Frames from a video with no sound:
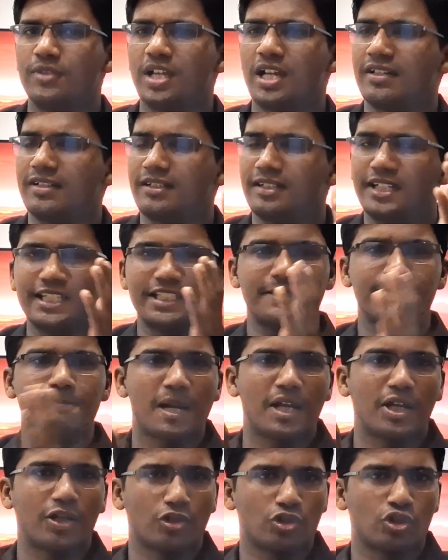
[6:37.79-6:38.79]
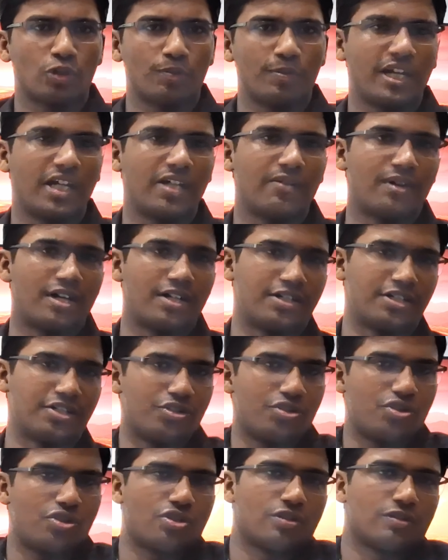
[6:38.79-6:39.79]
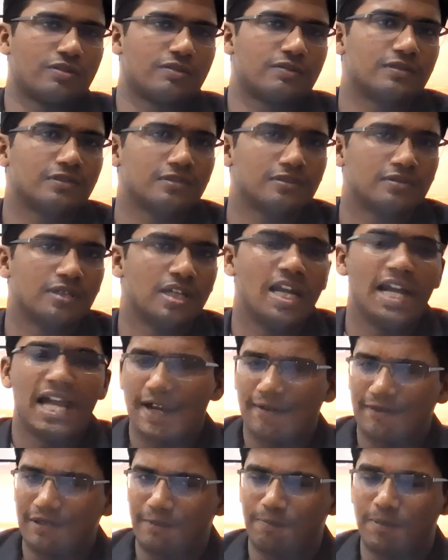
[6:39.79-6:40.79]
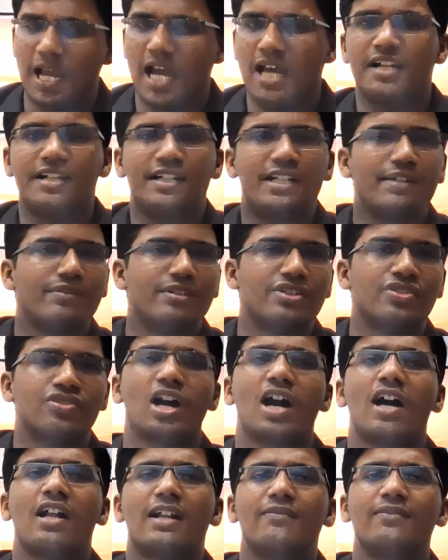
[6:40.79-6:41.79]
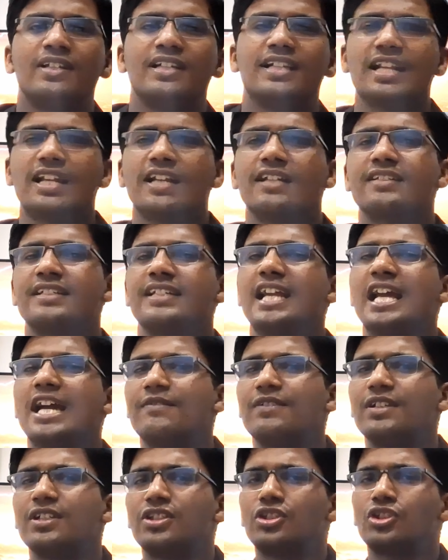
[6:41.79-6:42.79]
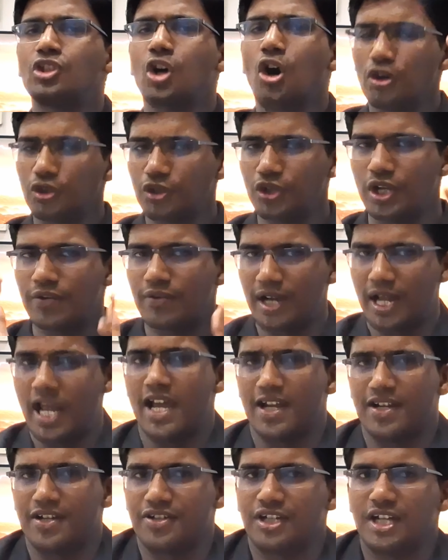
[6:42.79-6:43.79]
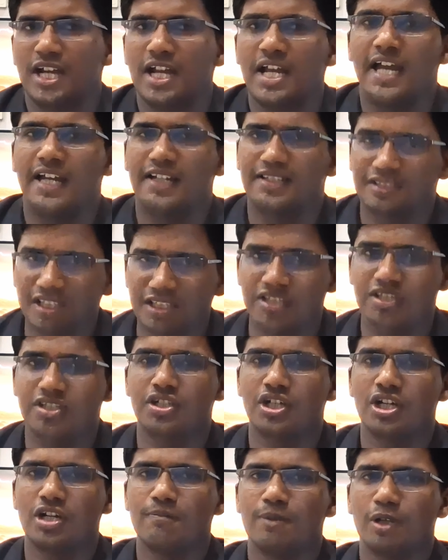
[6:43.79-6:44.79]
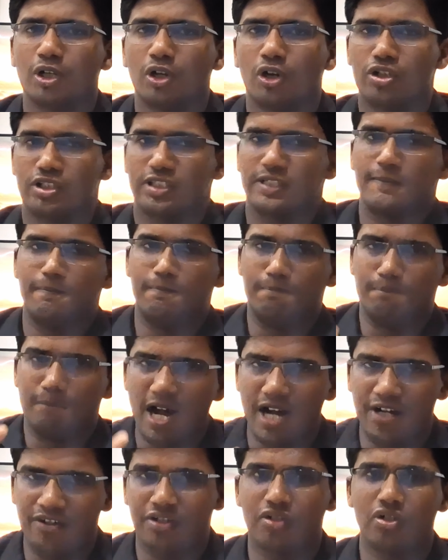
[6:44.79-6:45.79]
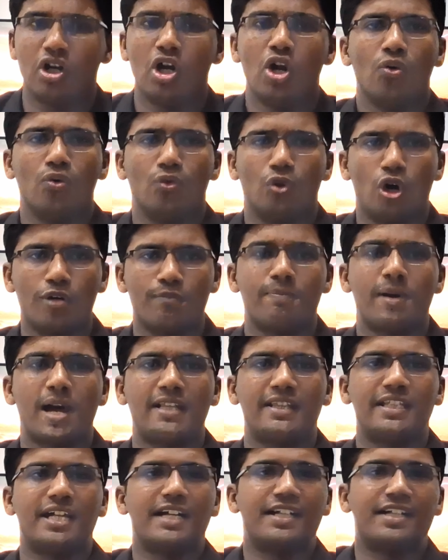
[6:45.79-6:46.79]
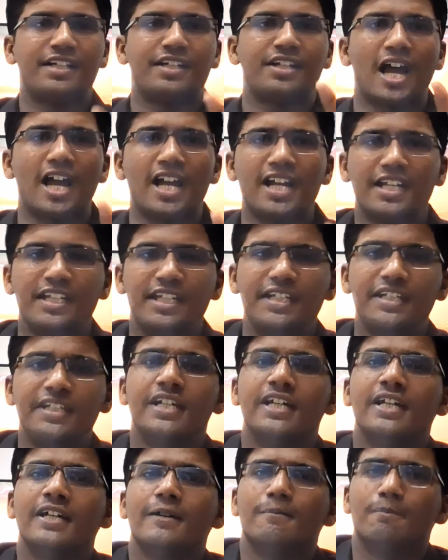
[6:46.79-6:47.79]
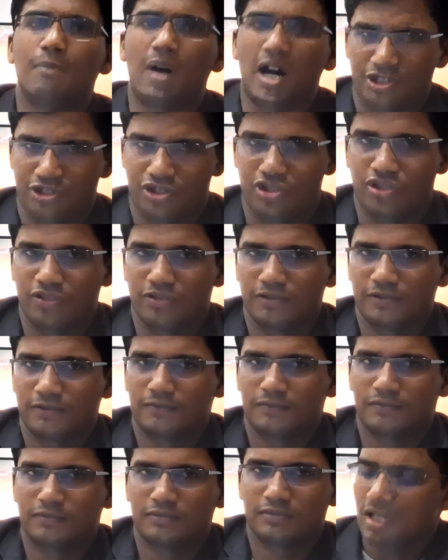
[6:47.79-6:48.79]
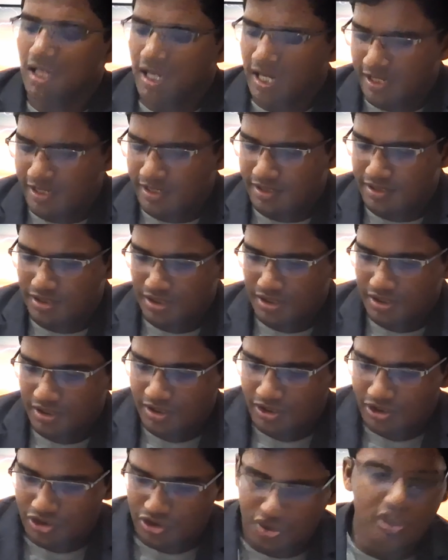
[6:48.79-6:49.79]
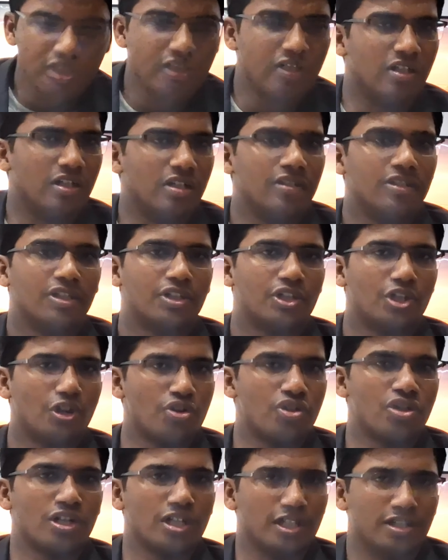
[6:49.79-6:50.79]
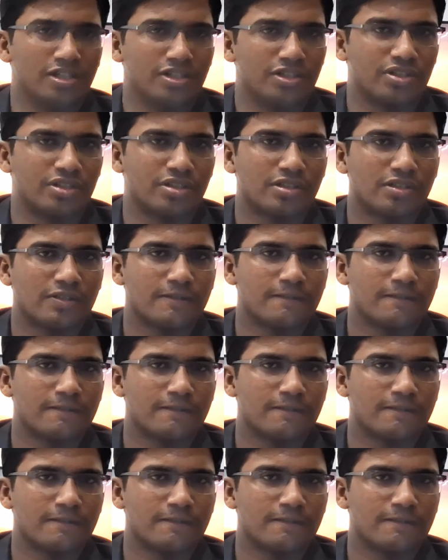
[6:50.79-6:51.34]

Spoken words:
that disk microscopic advantage. Every planet, every star, every galaxy, every thought you ever had exists because matter won by that tiny margin. And still the question is,